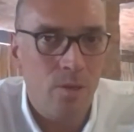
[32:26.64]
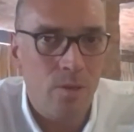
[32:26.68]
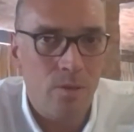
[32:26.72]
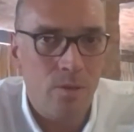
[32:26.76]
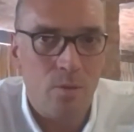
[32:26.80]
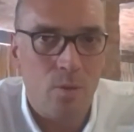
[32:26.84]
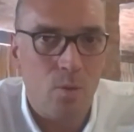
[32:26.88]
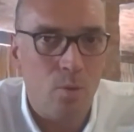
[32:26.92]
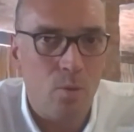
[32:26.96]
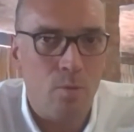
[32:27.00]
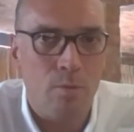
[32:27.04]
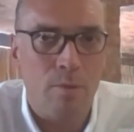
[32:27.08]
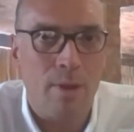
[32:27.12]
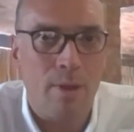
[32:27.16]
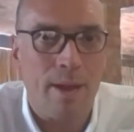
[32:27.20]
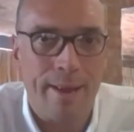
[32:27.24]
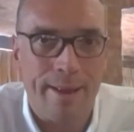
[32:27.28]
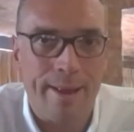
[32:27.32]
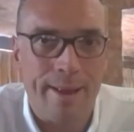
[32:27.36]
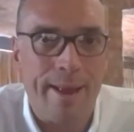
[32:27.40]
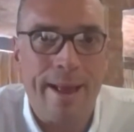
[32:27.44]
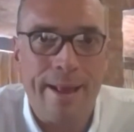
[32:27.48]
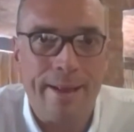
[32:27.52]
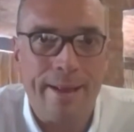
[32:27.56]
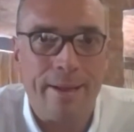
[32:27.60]
"Oh, uh,
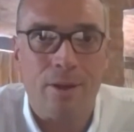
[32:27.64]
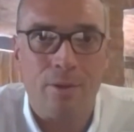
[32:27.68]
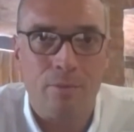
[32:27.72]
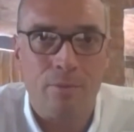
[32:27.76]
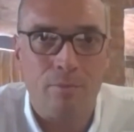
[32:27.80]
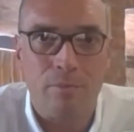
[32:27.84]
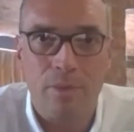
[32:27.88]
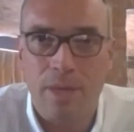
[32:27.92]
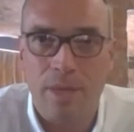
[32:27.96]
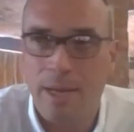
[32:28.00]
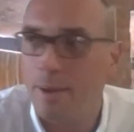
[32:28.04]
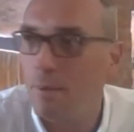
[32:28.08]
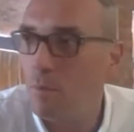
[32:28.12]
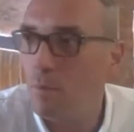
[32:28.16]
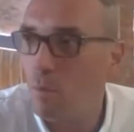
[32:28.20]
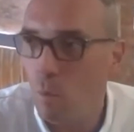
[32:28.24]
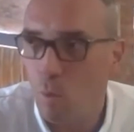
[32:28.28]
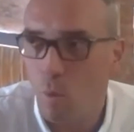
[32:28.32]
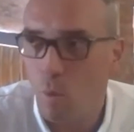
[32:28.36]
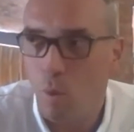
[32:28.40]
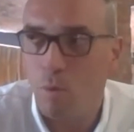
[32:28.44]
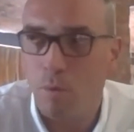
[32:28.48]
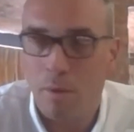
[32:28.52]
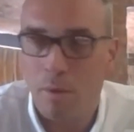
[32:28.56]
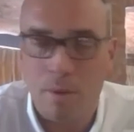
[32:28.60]
hang on, you know,
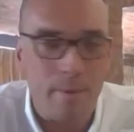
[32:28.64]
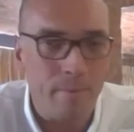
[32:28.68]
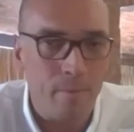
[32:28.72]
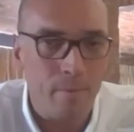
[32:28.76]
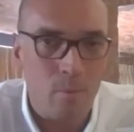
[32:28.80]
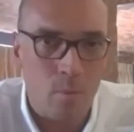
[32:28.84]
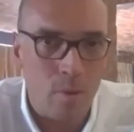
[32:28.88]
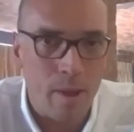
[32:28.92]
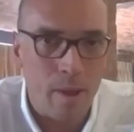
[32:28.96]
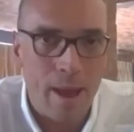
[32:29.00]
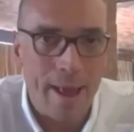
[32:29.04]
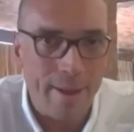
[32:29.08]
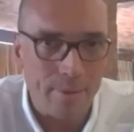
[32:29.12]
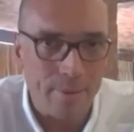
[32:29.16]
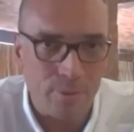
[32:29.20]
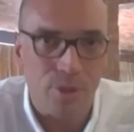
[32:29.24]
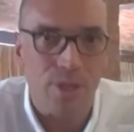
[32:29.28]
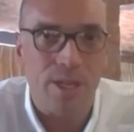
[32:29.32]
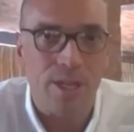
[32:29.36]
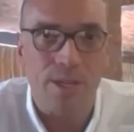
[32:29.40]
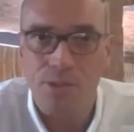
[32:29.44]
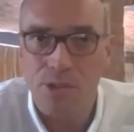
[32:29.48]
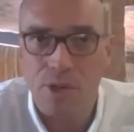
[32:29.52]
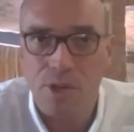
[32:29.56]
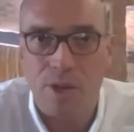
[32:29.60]
what, how's
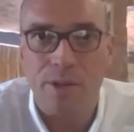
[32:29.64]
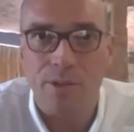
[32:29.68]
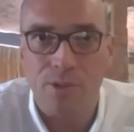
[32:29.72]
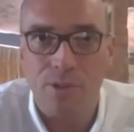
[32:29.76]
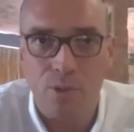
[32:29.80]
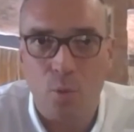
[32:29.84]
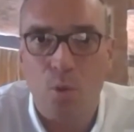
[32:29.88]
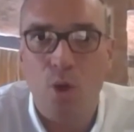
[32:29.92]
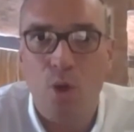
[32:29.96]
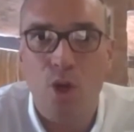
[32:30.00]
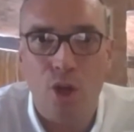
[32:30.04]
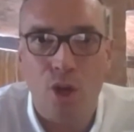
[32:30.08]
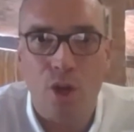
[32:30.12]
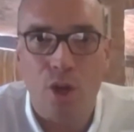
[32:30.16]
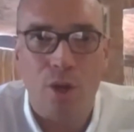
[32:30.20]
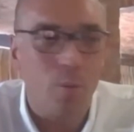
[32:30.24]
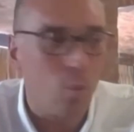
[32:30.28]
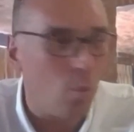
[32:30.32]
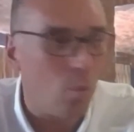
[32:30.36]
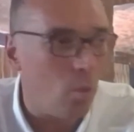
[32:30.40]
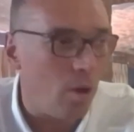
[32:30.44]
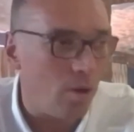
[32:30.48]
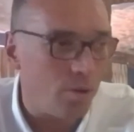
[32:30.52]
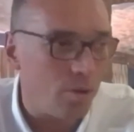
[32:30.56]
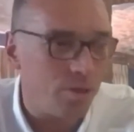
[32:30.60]
this going to work?
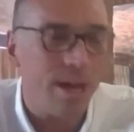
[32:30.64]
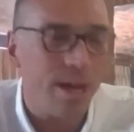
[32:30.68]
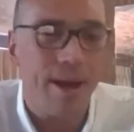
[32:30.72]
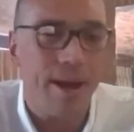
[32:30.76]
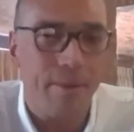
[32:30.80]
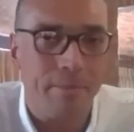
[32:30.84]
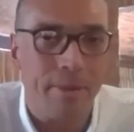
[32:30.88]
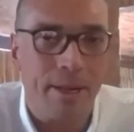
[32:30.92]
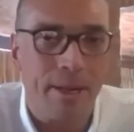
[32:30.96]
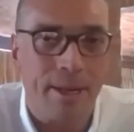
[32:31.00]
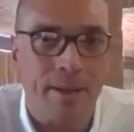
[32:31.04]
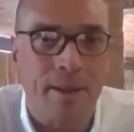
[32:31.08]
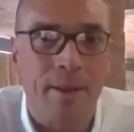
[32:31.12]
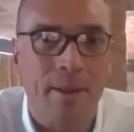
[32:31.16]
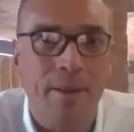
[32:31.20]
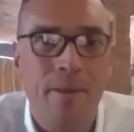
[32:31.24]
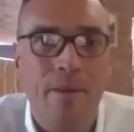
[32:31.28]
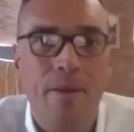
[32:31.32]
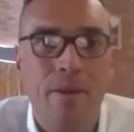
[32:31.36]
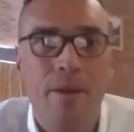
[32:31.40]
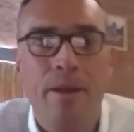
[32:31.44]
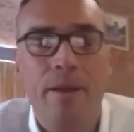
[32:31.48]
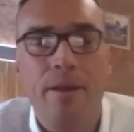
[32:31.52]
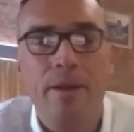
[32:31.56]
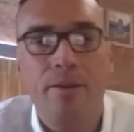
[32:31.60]
What's happening?"
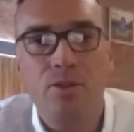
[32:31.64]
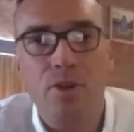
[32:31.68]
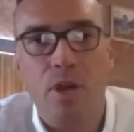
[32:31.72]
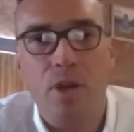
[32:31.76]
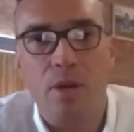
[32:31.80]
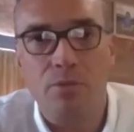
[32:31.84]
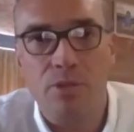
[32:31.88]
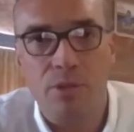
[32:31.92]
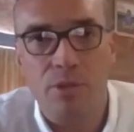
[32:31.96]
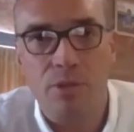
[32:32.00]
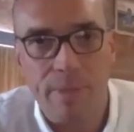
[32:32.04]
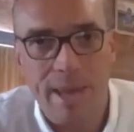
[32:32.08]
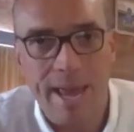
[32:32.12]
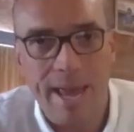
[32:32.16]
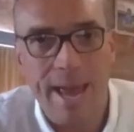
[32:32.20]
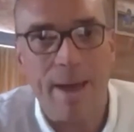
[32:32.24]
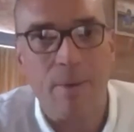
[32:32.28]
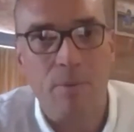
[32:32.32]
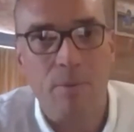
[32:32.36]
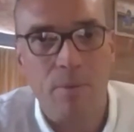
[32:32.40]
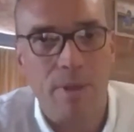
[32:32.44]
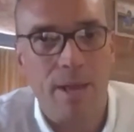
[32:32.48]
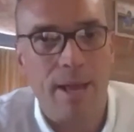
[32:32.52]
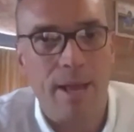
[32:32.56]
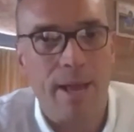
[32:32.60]
So to be
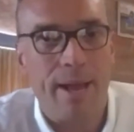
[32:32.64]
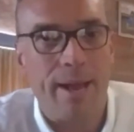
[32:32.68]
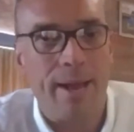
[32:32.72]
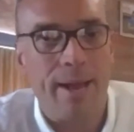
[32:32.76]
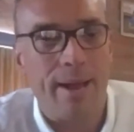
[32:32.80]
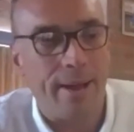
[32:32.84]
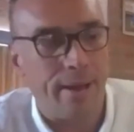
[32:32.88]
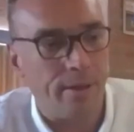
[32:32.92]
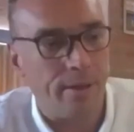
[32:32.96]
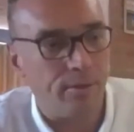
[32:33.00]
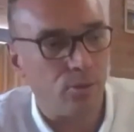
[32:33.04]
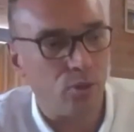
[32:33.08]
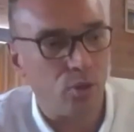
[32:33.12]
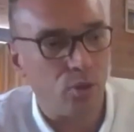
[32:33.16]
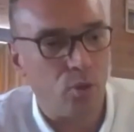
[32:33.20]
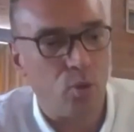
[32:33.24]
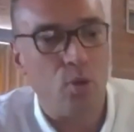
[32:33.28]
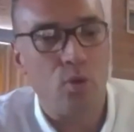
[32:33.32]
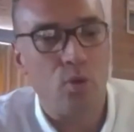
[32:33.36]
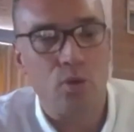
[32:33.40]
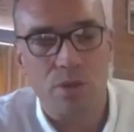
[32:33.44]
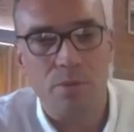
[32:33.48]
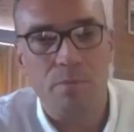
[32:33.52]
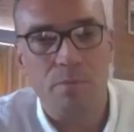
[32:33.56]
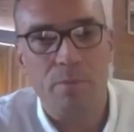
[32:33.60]
out there and
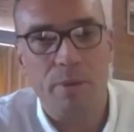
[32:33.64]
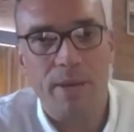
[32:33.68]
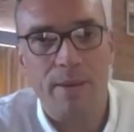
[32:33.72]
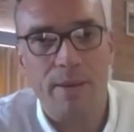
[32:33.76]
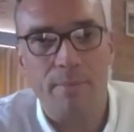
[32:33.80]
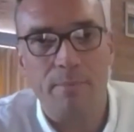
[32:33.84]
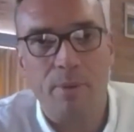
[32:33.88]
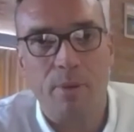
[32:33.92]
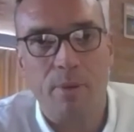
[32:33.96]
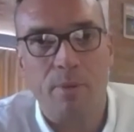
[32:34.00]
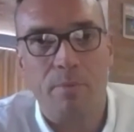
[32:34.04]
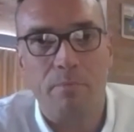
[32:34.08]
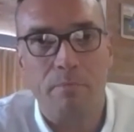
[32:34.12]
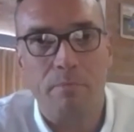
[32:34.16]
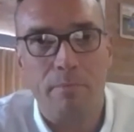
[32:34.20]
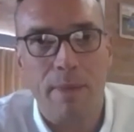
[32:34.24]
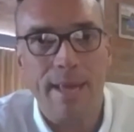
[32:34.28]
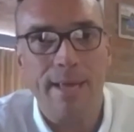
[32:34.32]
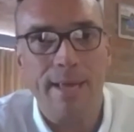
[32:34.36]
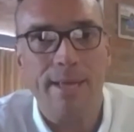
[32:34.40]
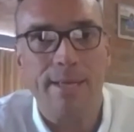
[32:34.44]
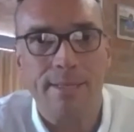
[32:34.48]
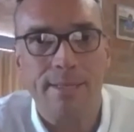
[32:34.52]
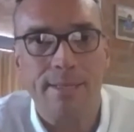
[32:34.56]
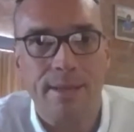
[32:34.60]
talk to people,
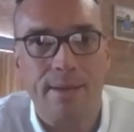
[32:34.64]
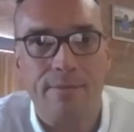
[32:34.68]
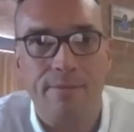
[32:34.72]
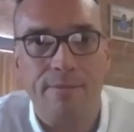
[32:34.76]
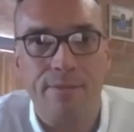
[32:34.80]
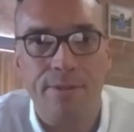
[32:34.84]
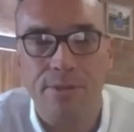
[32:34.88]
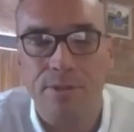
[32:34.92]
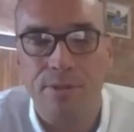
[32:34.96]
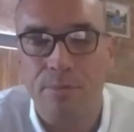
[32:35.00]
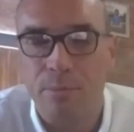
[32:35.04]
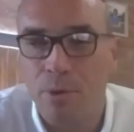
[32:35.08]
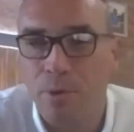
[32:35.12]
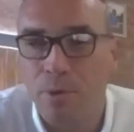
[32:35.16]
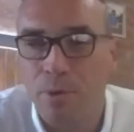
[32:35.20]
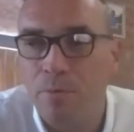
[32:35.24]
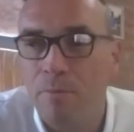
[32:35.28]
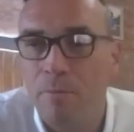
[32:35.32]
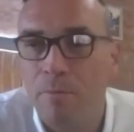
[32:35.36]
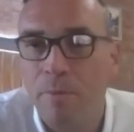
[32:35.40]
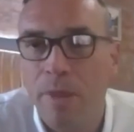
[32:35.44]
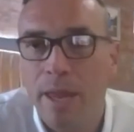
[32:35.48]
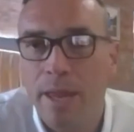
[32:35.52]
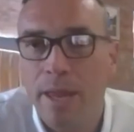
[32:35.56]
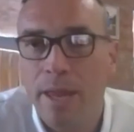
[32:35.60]
make yourself visible,
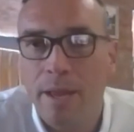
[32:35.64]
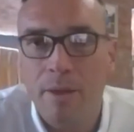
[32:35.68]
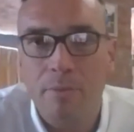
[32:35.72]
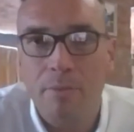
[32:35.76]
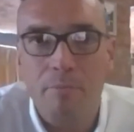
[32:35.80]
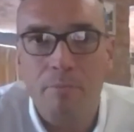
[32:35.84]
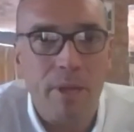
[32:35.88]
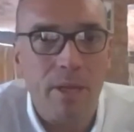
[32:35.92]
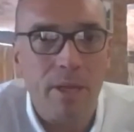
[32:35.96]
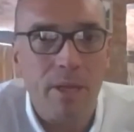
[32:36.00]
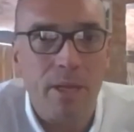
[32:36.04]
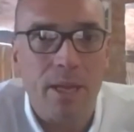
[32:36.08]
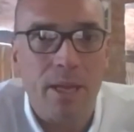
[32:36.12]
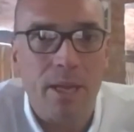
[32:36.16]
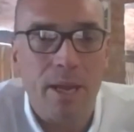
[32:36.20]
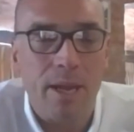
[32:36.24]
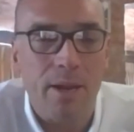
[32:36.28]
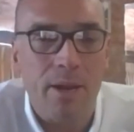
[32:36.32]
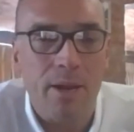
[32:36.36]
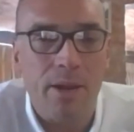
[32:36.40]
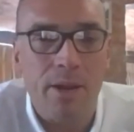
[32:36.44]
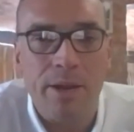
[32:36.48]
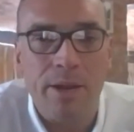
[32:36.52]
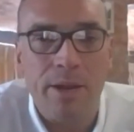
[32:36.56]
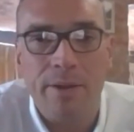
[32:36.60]
been the key
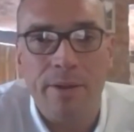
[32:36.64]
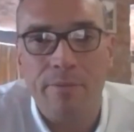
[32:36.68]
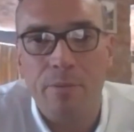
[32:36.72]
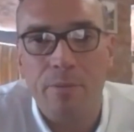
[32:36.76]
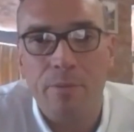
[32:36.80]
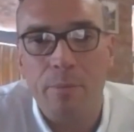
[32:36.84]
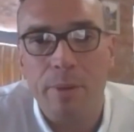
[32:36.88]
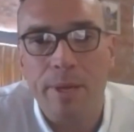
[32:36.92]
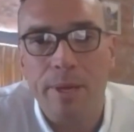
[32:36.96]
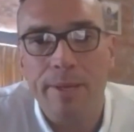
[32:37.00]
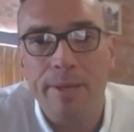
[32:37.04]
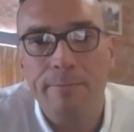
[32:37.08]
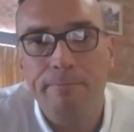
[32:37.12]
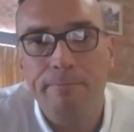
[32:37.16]
learning for me.